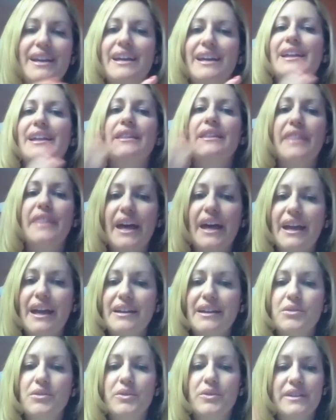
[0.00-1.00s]

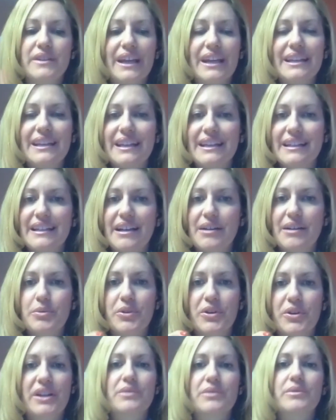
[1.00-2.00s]
Then when they need an
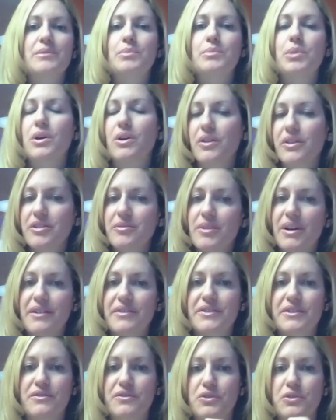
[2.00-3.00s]
upgrade, we pull them off
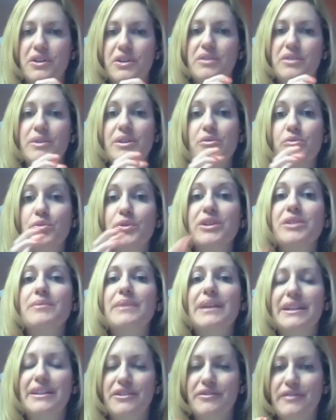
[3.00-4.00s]
the floor and we
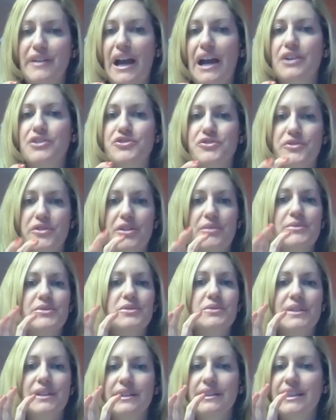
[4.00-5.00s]
remanufacture them
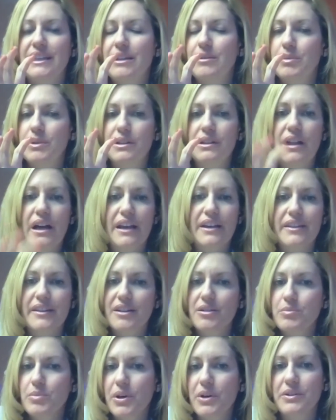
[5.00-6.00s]
so we can keep a lot of the
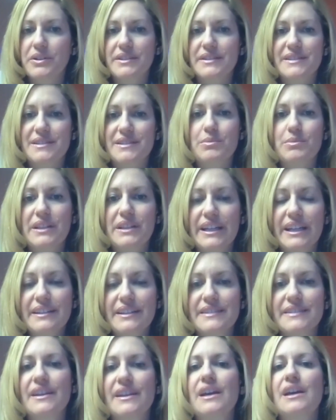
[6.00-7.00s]
components in
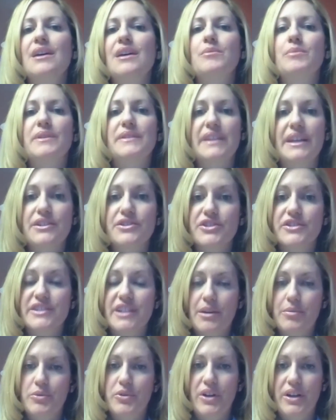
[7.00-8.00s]
place, but then just
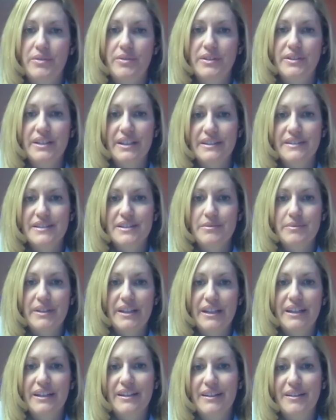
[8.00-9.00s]
upgrade what needs to
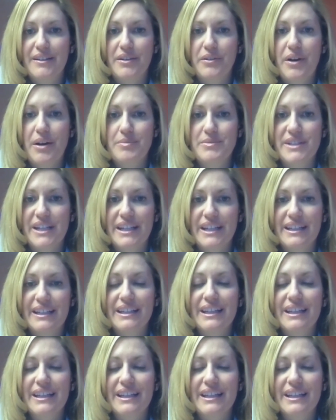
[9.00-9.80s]
be, updated.